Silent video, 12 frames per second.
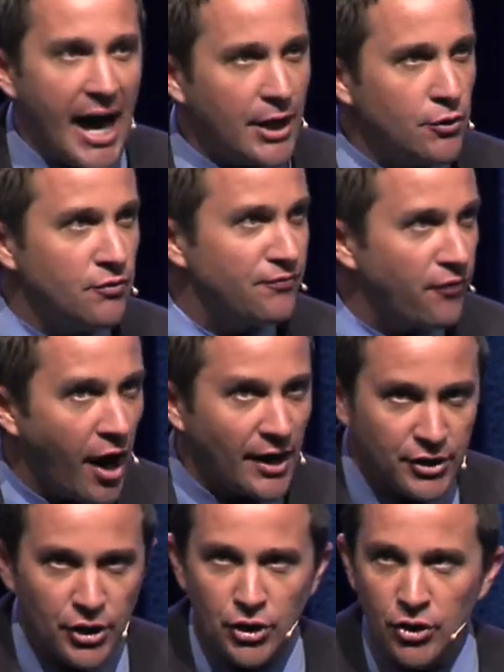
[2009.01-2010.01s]
how you
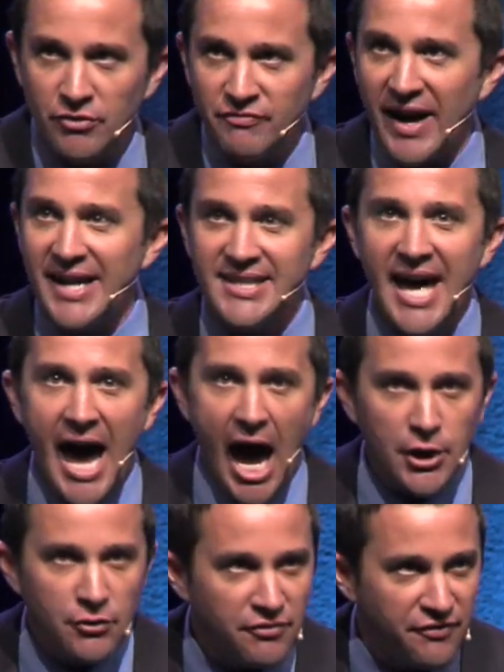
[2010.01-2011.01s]
fought the good fights,
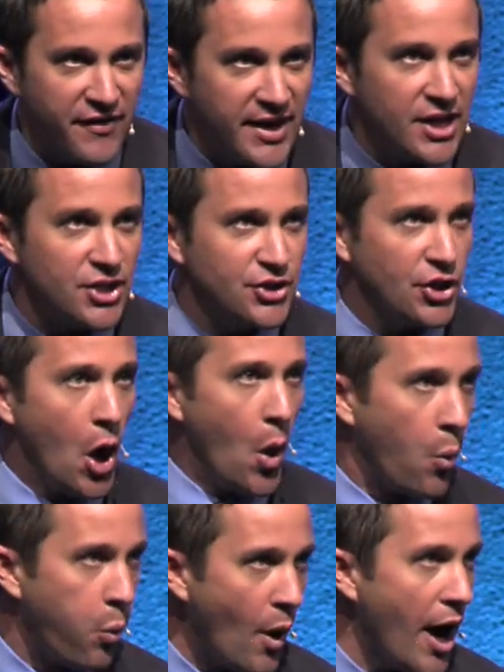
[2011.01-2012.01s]
how you finished
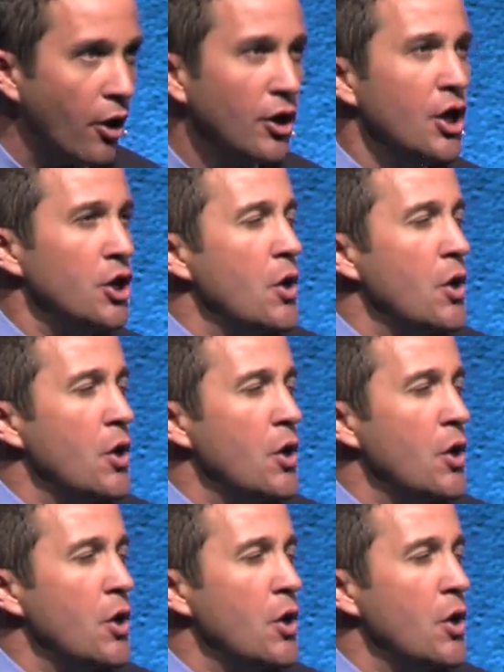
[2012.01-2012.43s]
well.